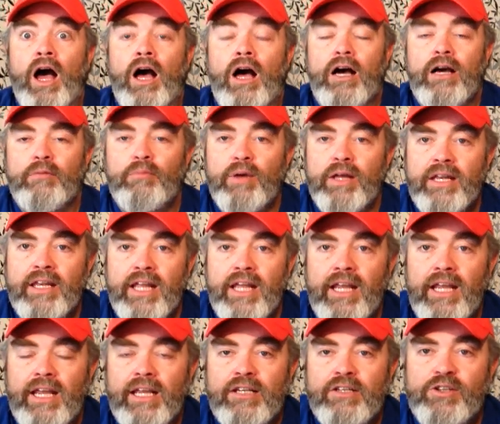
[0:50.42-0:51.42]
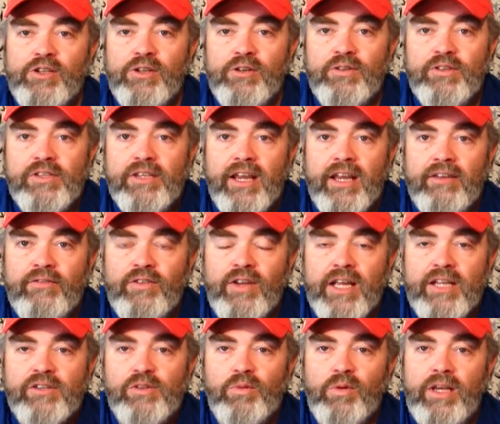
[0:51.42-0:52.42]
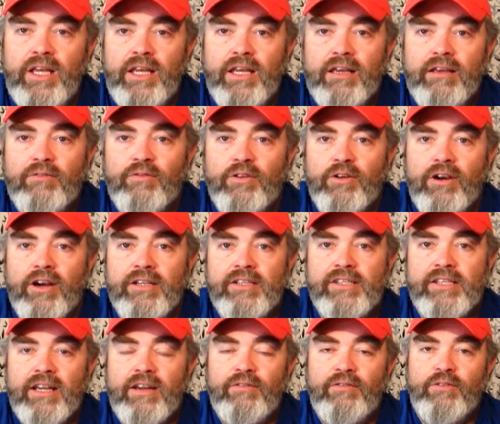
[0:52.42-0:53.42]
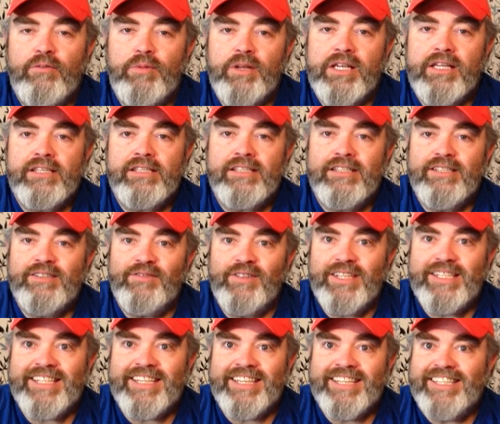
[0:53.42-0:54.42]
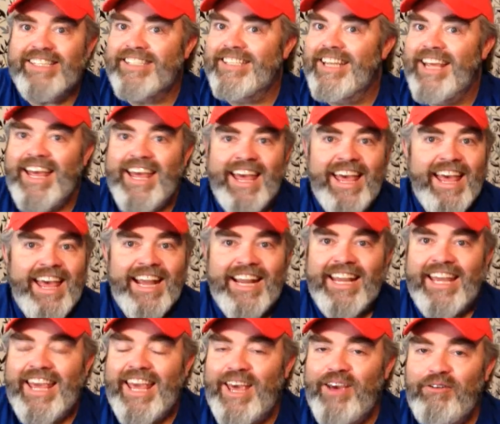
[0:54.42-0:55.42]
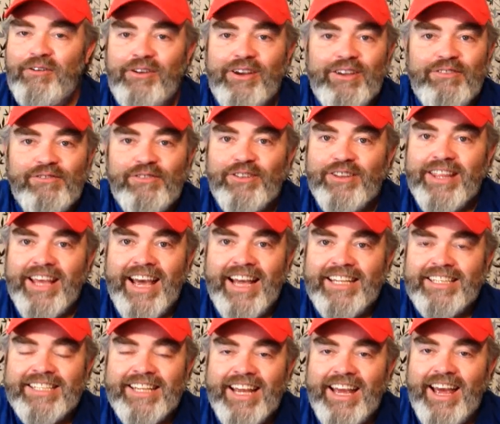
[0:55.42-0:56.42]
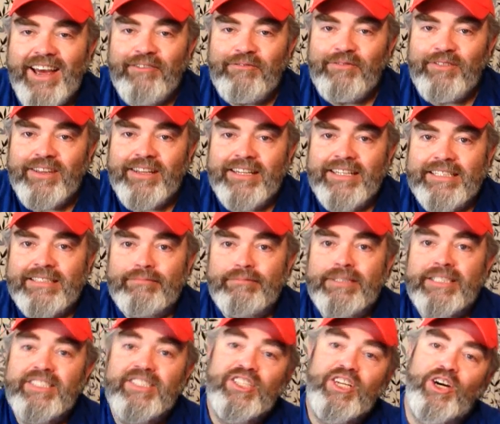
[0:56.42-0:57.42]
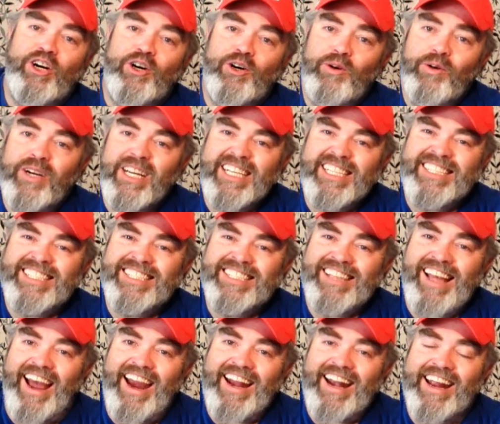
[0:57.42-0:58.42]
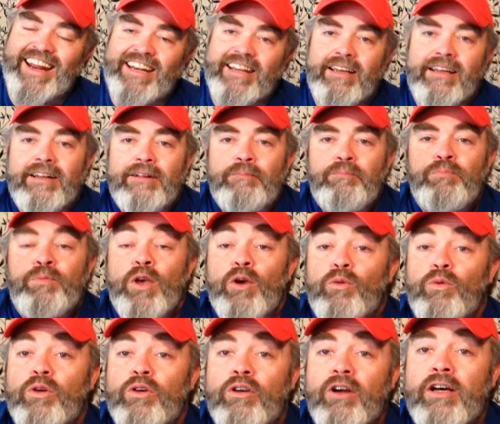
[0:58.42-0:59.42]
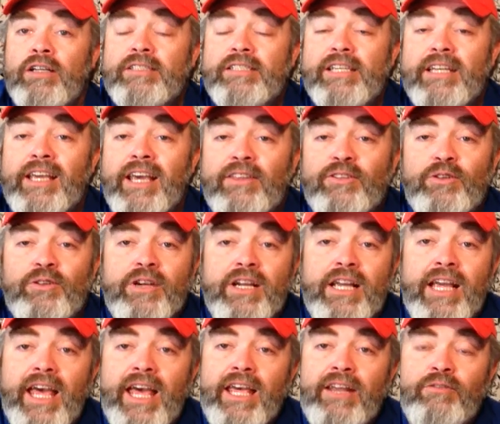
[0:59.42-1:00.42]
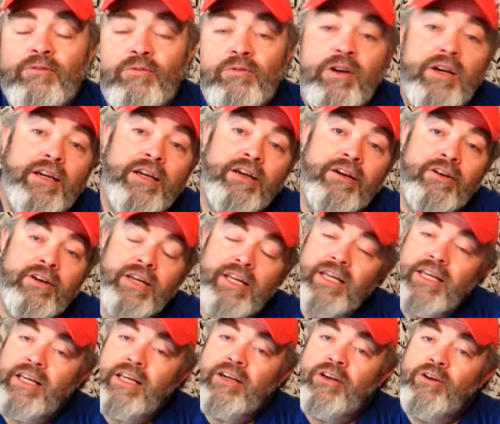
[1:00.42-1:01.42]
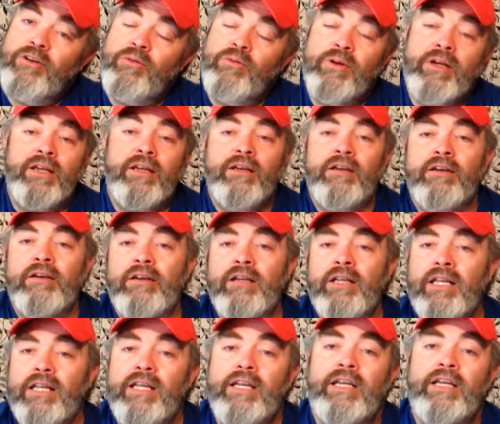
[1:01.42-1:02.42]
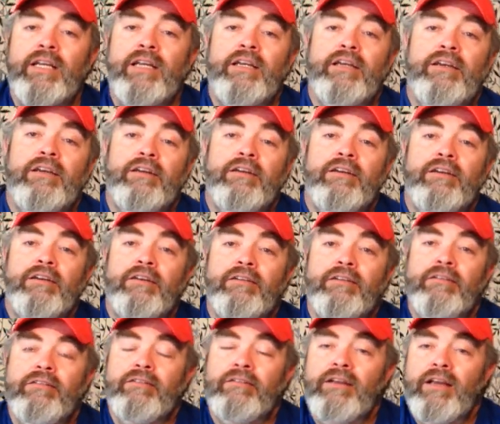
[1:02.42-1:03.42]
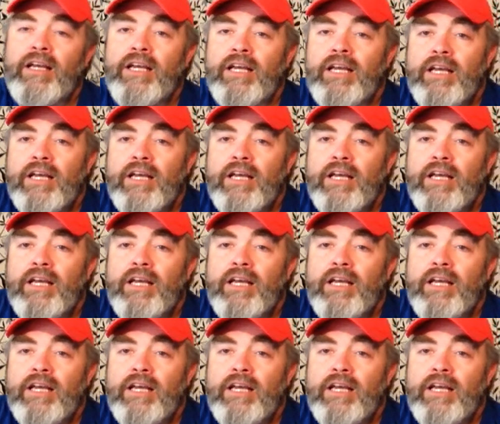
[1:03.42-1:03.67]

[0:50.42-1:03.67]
on Monday and Tuesday of next week for our Safe from a Distance visits. Can't wait for that to happen. I'm so excited. We're all together again. We're here, we're here.